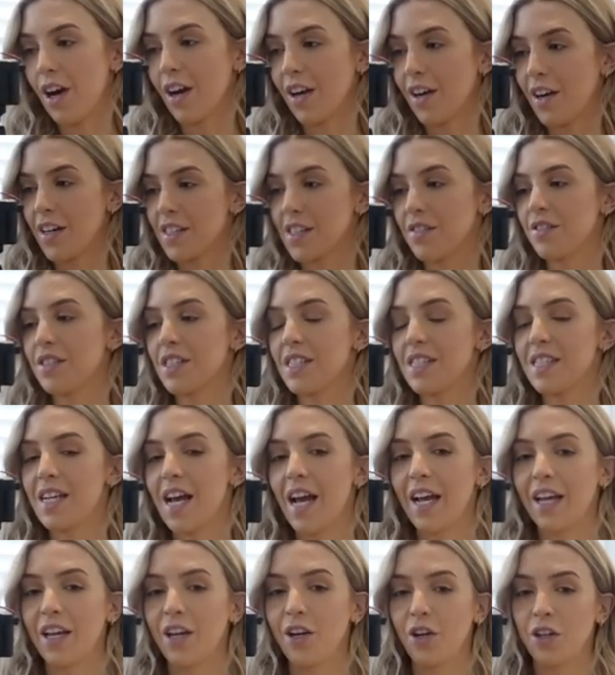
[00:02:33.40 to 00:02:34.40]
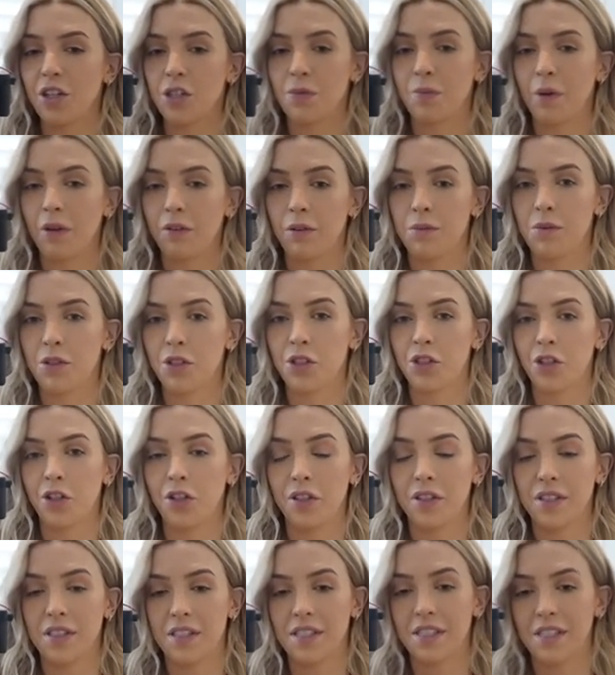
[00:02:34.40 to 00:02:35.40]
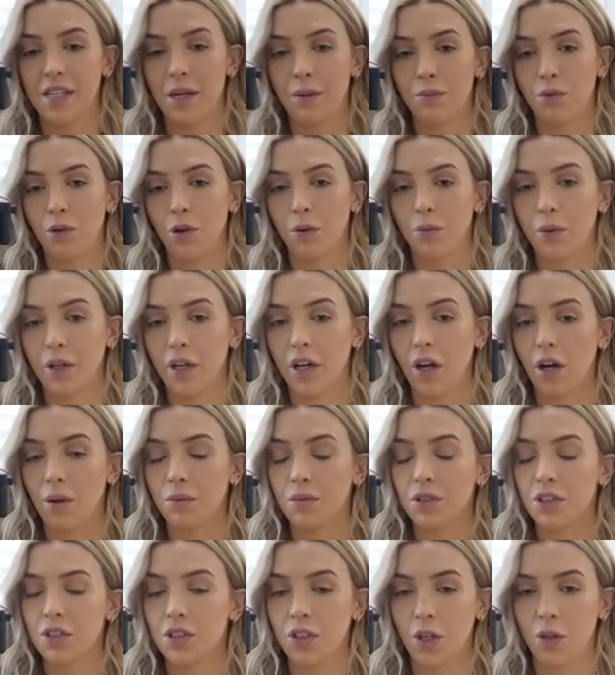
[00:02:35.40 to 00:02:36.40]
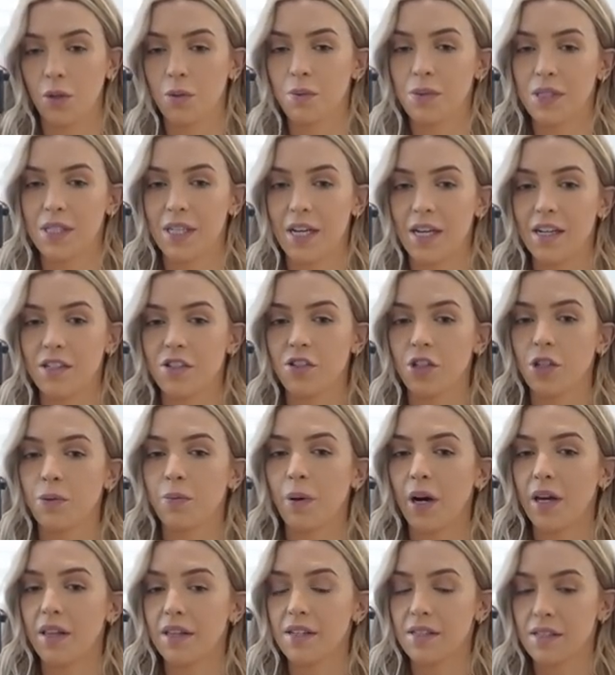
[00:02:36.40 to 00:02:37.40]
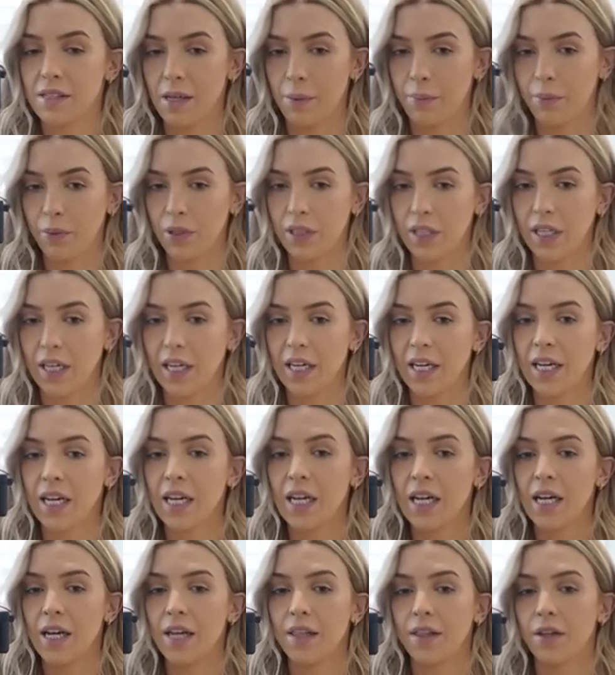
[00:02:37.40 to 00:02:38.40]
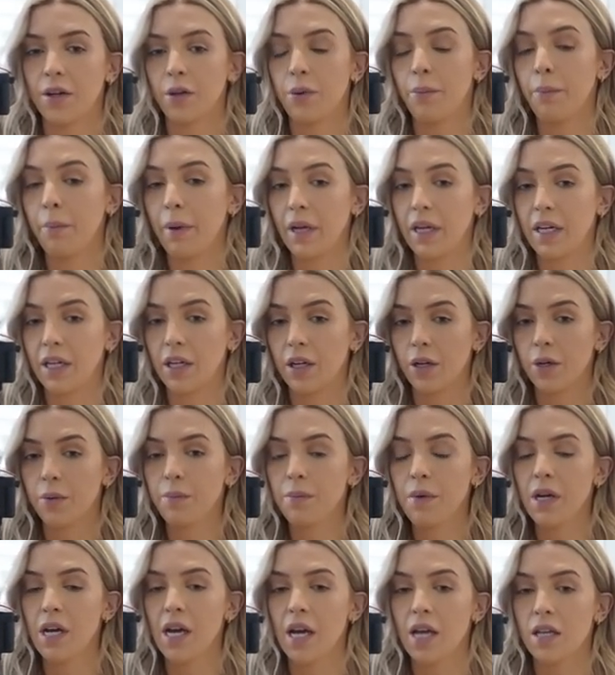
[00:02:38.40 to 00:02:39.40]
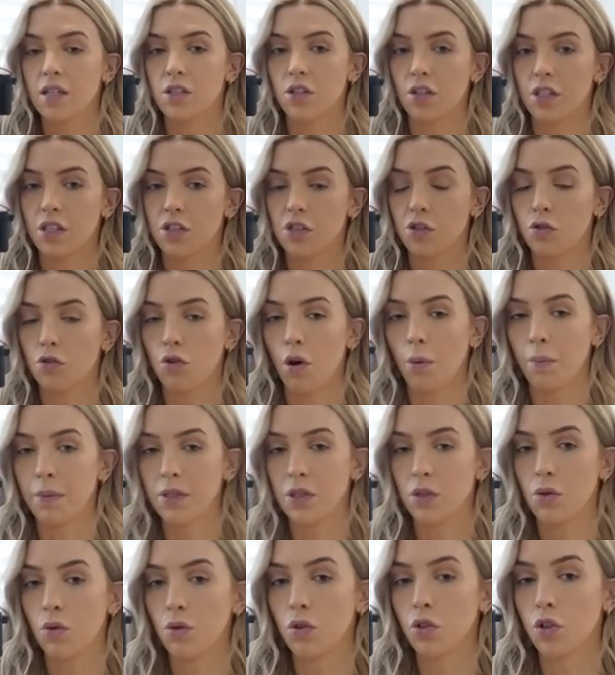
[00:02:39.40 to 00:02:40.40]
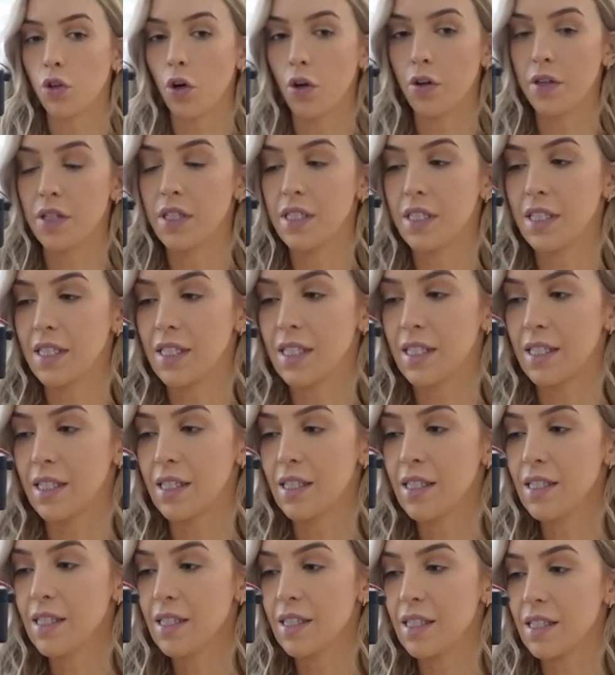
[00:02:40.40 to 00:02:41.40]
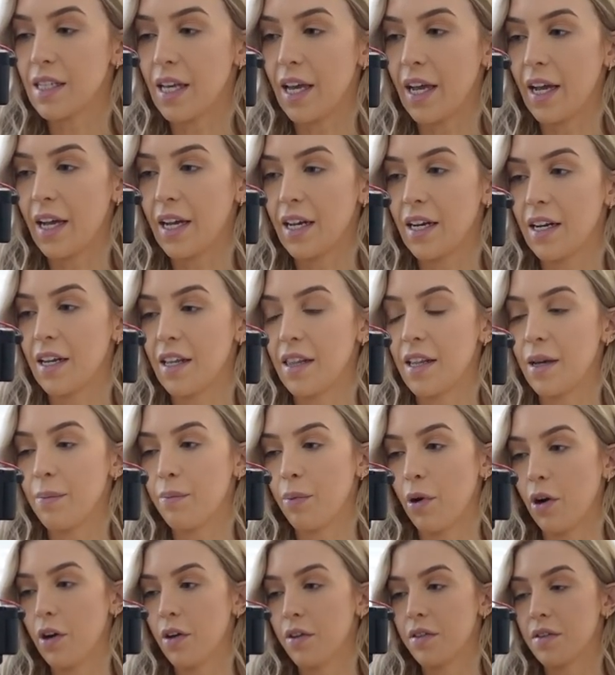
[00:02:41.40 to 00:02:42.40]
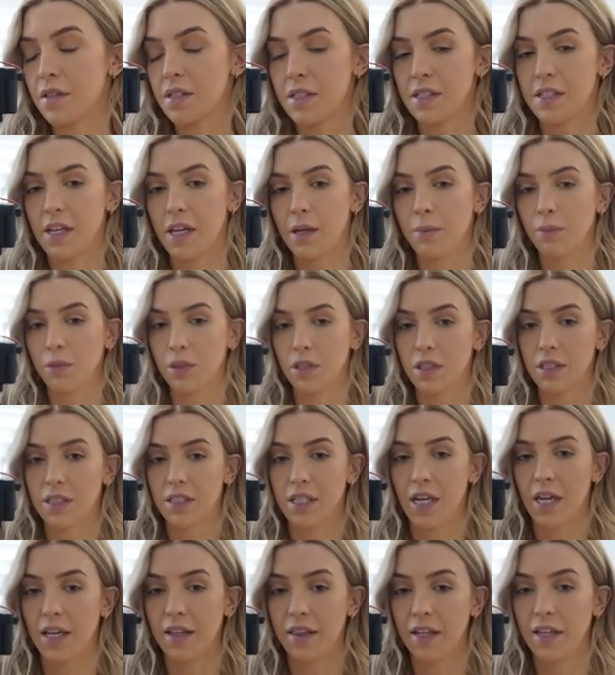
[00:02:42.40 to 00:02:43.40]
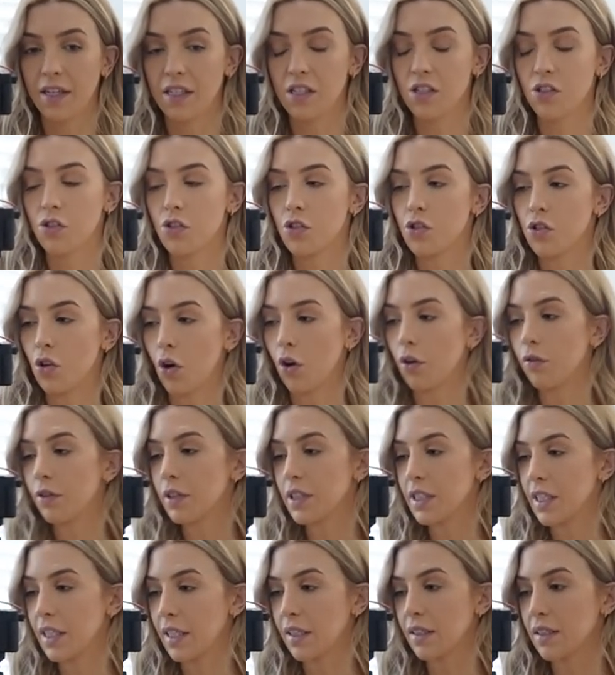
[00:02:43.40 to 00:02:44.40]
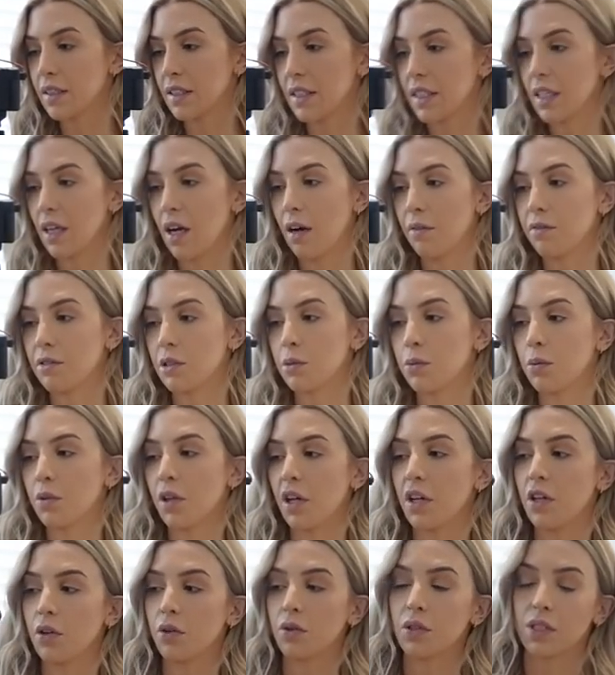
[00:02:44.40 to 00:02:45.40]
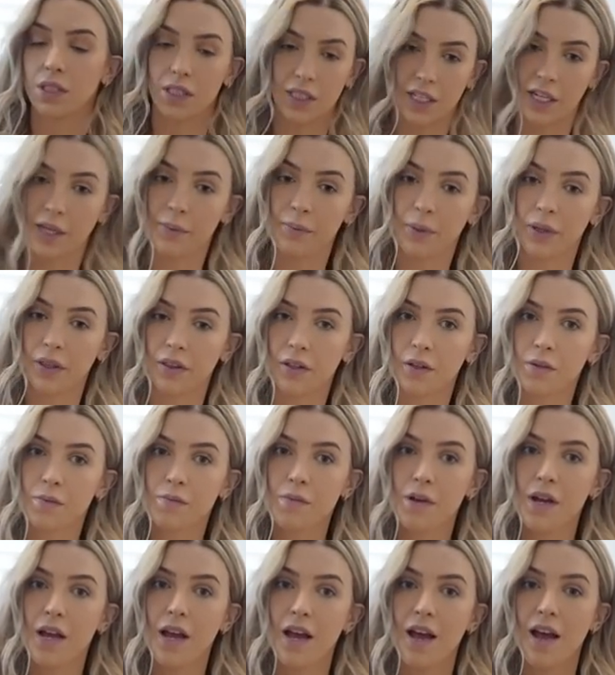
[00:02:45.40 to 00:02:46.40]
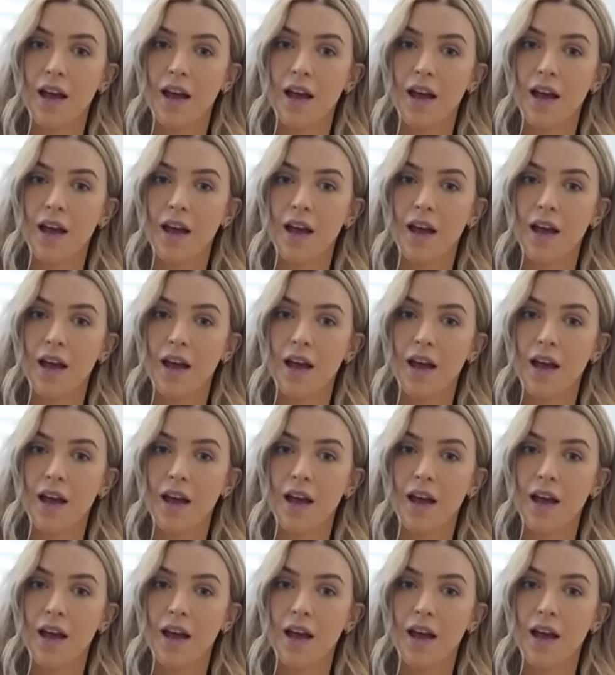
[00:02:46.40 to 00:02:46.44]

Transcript: Alright guys, I've just taken you into my room to show you this set probably. I'm so obsessed. So you buy these separately. They're a medium. So this crop is called Go the Distance, and they're both seamless and they're just so ridiculously comfortable that you could sleep in them.